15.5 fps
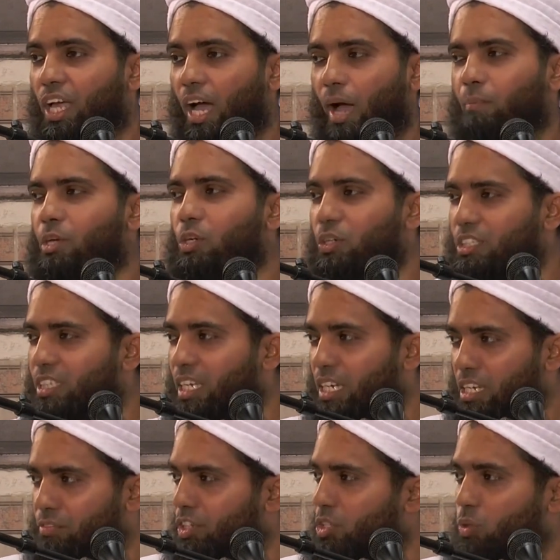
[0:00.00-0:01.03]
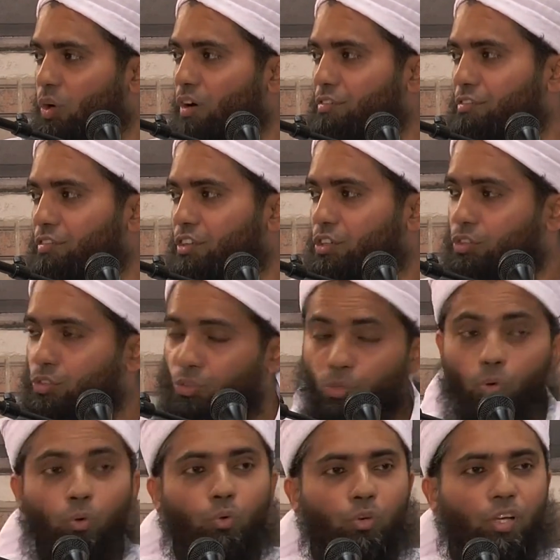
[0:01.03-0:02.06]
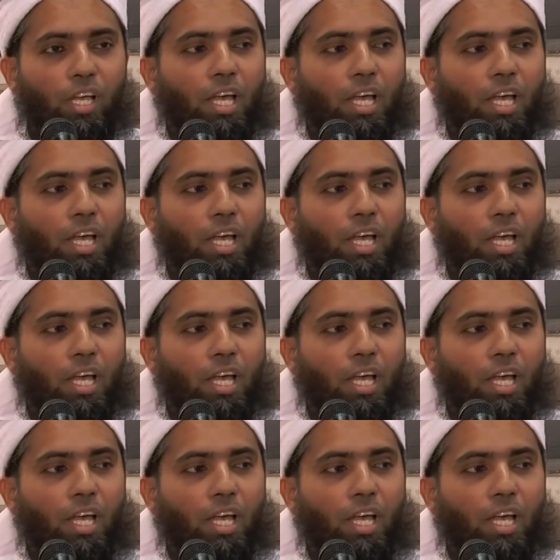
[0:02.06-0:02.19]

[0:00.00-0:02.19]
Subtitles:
Are we going to leave it off? No.